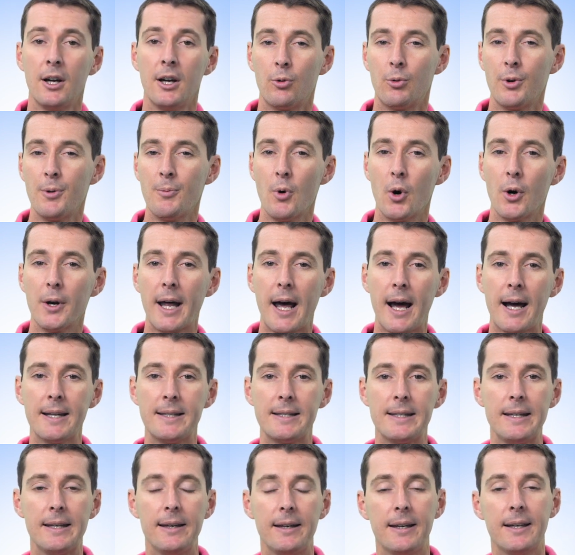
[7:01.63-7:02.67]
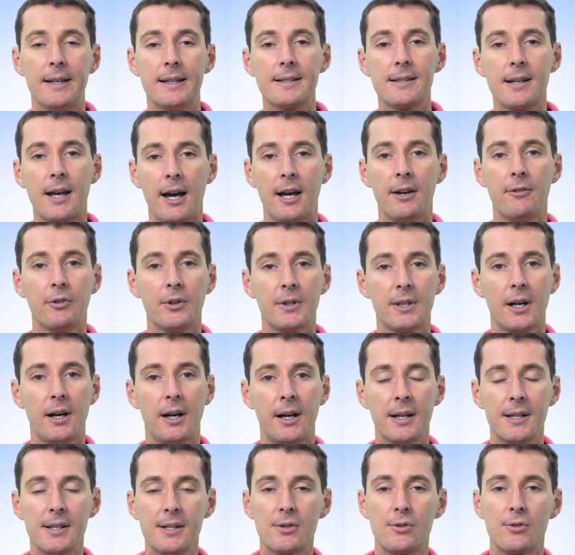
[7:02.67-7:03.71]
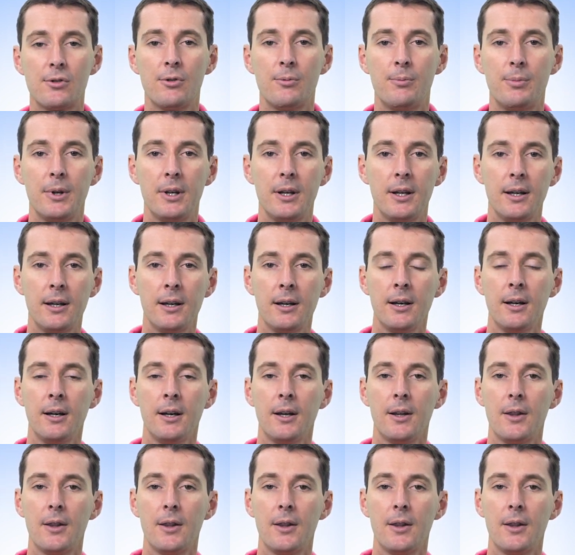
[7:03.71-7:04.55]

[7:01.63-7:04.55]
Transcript: Remote ID is advertised to be